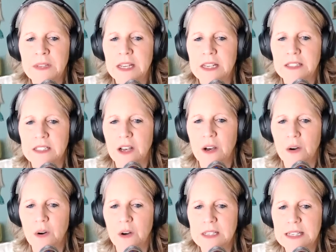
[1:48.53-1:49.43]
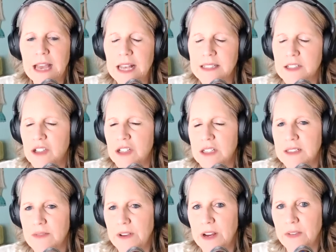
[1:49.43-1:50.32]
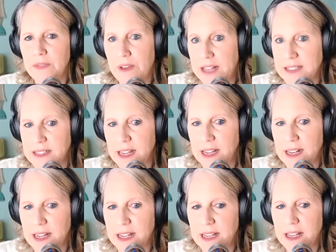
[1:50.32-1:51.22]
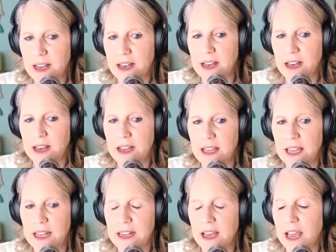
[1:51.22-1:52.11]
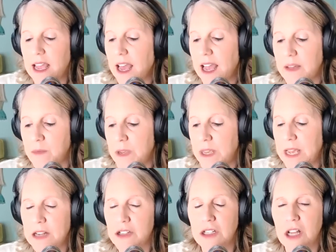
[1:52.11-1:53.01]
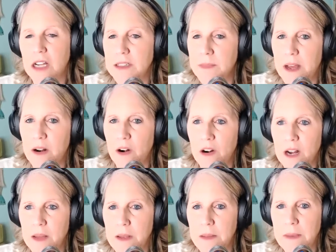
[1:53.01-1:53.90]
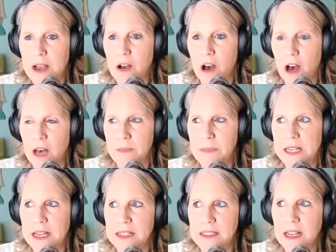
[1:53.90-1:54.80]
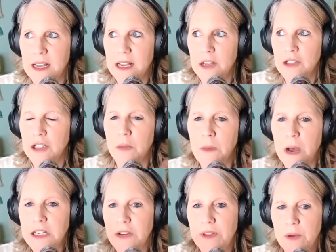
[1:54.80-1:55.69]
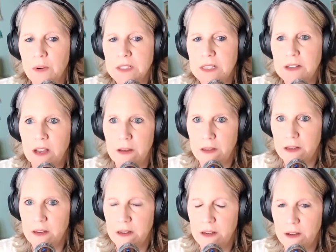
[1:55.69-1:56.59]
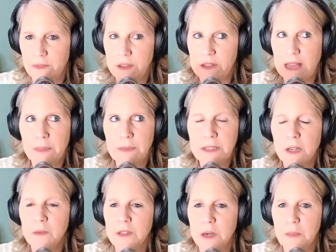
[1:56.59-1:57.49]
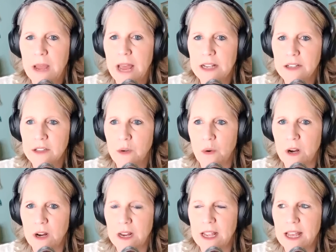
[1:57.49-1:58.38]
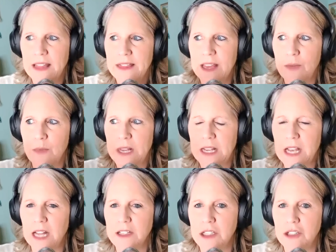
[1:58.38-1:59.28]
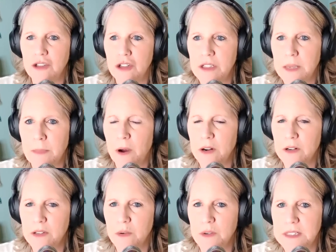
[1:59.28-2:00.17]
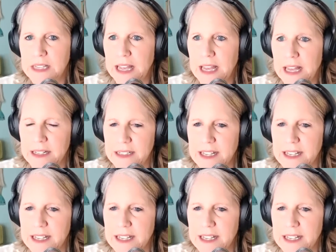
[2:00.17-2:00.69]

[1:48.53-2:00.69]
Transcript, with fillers: And so, yes, she is very fascinating. Uh, and I, I, we actually talked about her coming back on because so much of it was uh, of the episode was her backstory and then we got to the juicy part towards the end